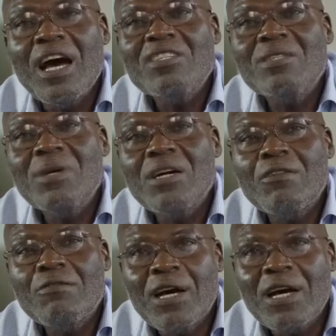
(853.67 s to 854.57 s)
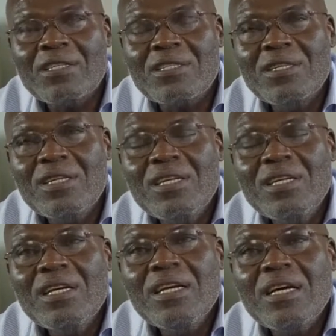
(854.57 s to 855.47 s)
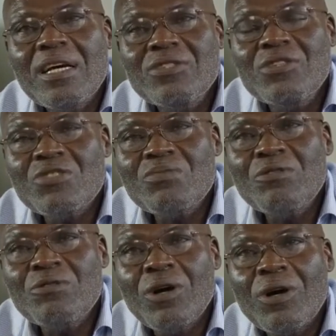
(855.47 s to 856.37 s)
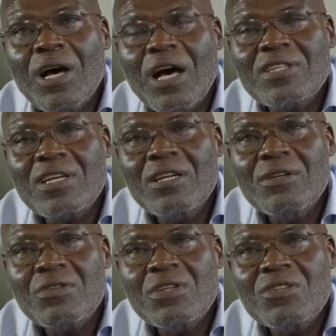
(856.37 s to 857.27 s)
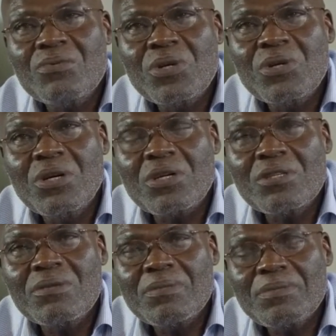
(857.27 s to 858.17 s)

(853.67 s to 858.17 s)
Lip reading: As a matter of fact, just before I started using this product,